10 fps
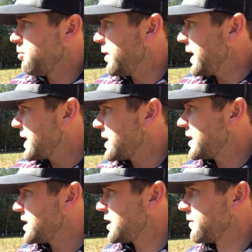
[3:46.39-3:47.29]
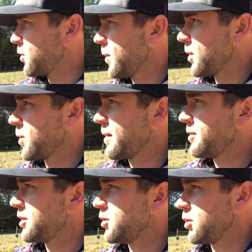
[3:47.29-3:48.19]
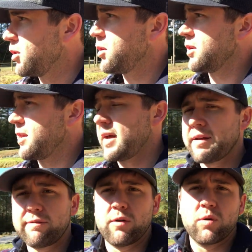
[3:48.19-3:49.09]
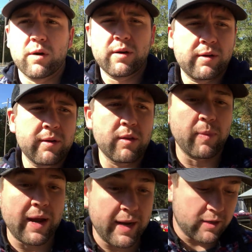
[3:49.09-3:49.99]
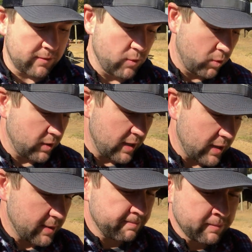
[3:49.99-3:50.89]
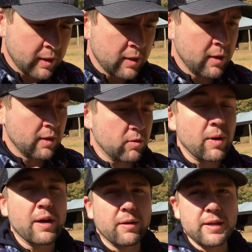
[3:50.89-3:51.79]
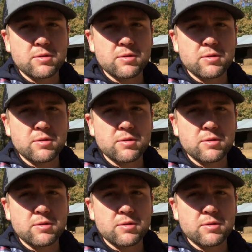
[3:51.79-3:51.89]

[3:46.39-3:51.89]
but still for winter we're having to do a little of that for the paddocks for the ryegrass.